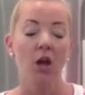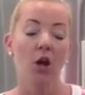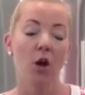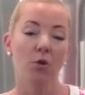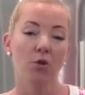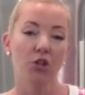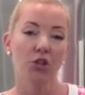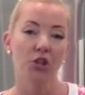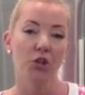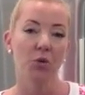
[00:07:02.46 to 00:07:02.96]

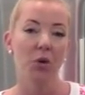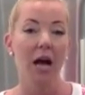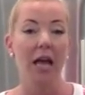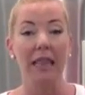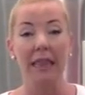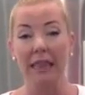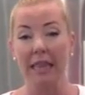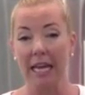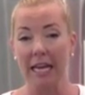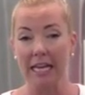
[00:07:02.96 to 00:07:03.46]
Go to
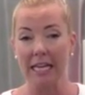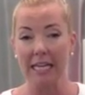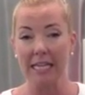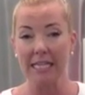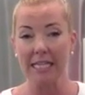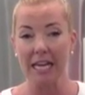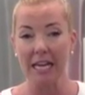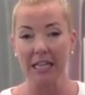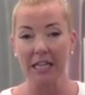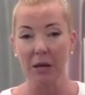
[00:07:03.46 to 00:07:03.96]

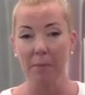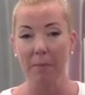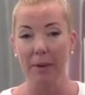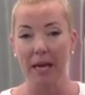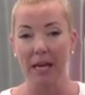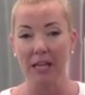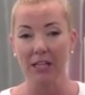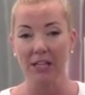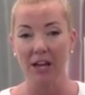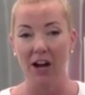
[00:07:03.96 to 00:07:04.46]

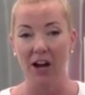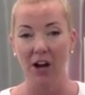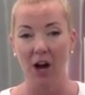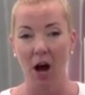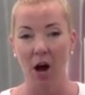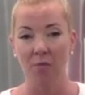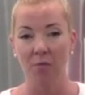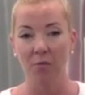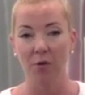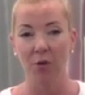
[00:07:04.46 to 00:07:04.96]

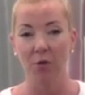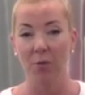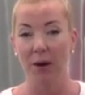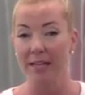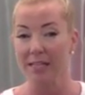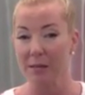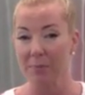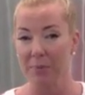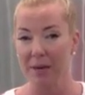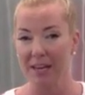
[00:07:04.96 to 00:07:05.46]
ladiesinthepink.com for the
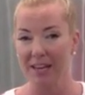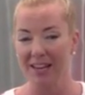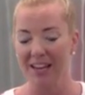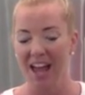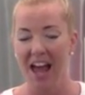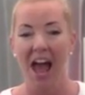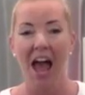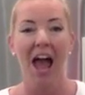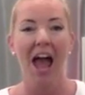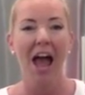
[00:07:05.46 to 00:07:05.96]

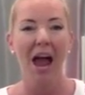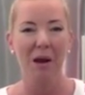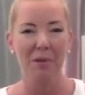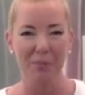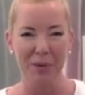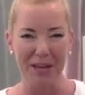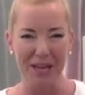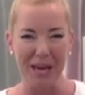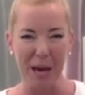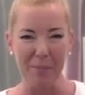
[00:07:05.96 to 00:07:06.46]
recipe
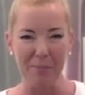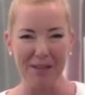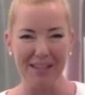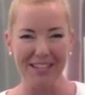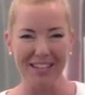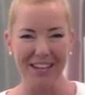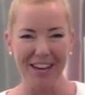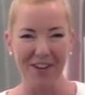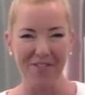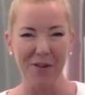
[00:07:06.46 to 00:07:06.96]
and pink
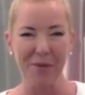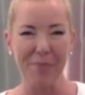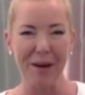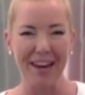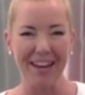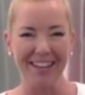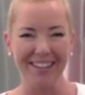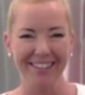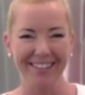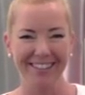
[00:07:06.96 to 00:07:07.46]
appetit,
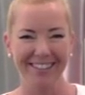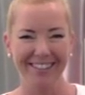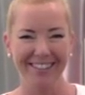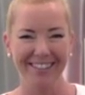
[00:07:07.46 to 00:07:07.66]
everybody.